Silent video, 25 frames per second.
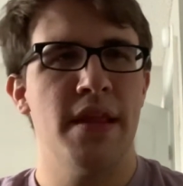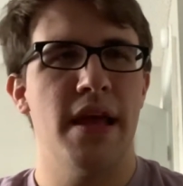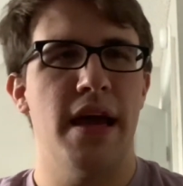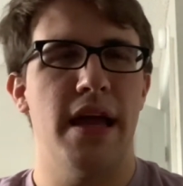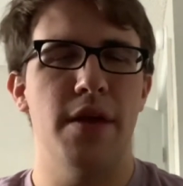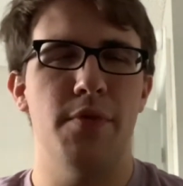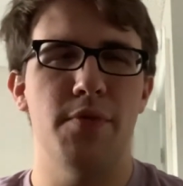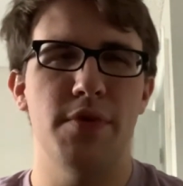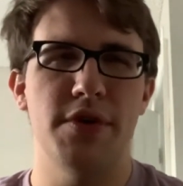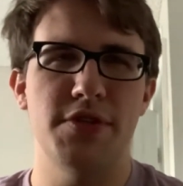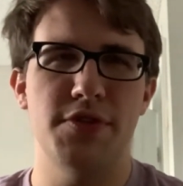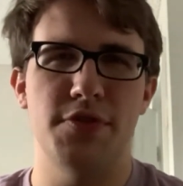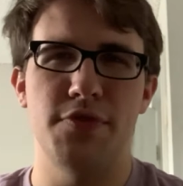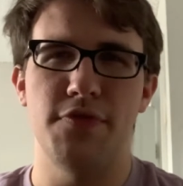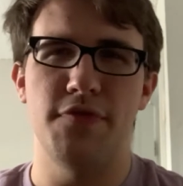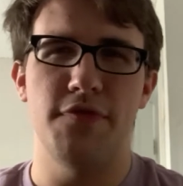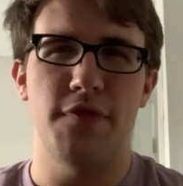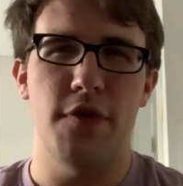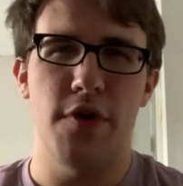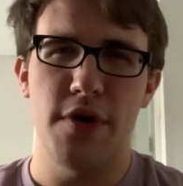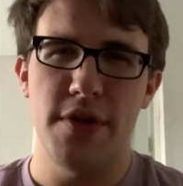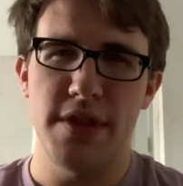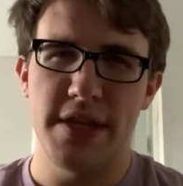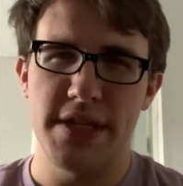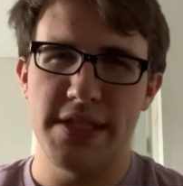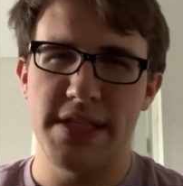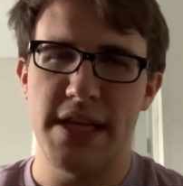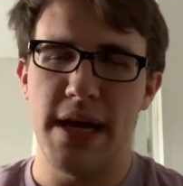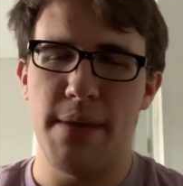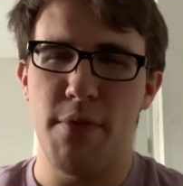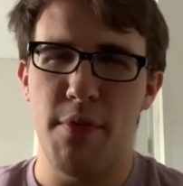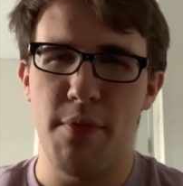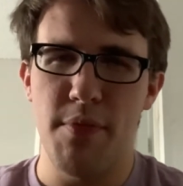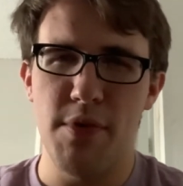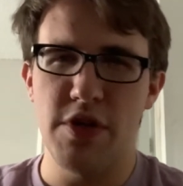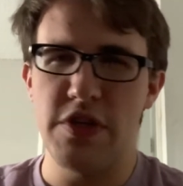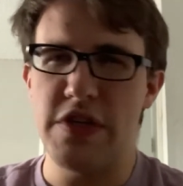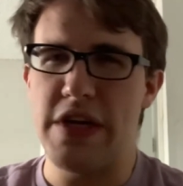He went too far this time,
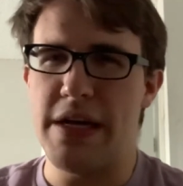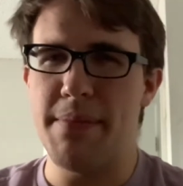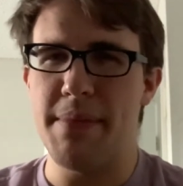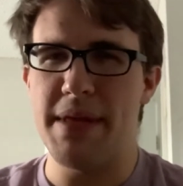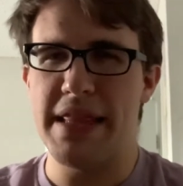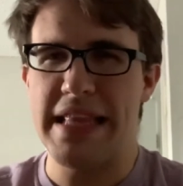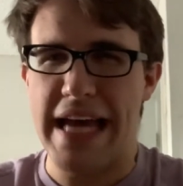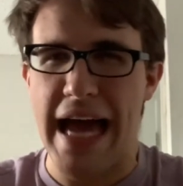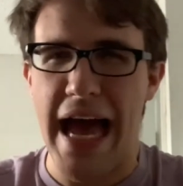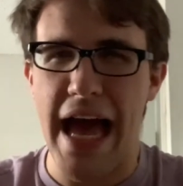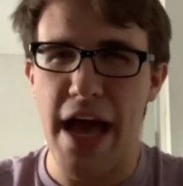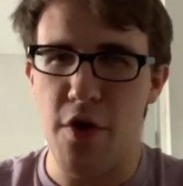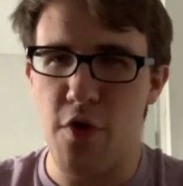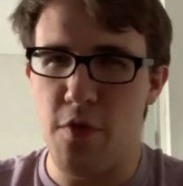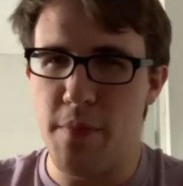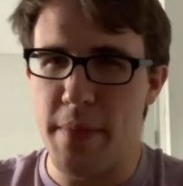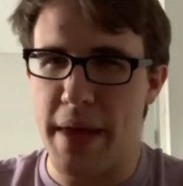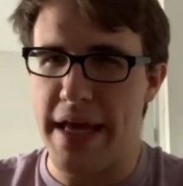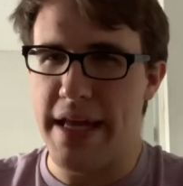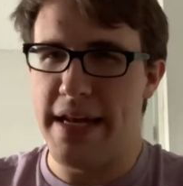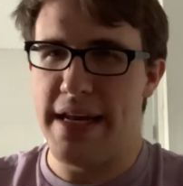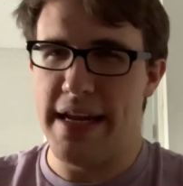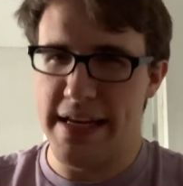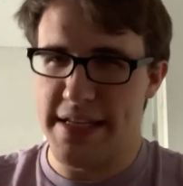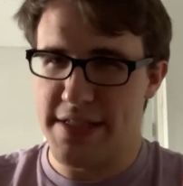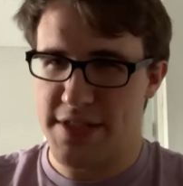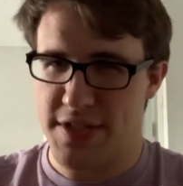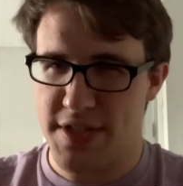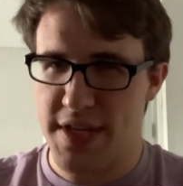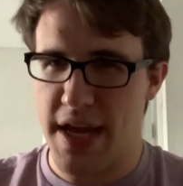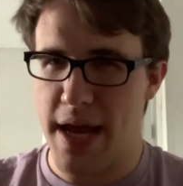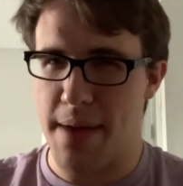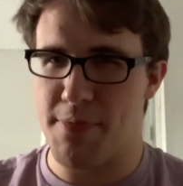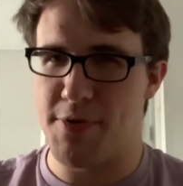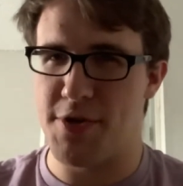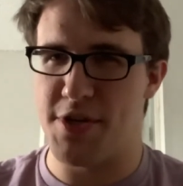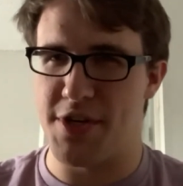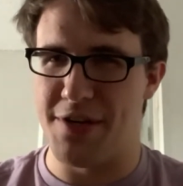and we're talking about the guy who made
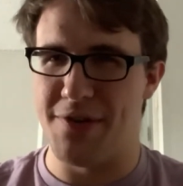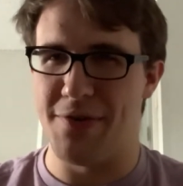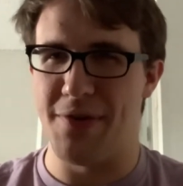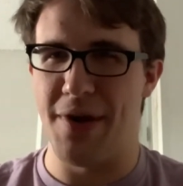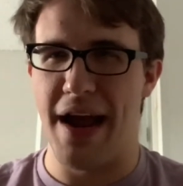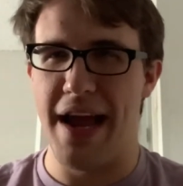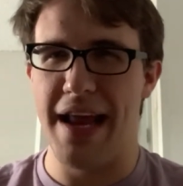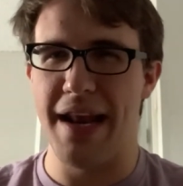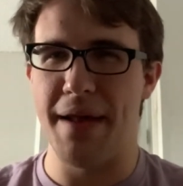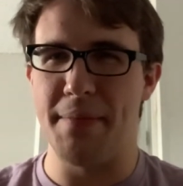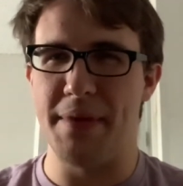Inception, right?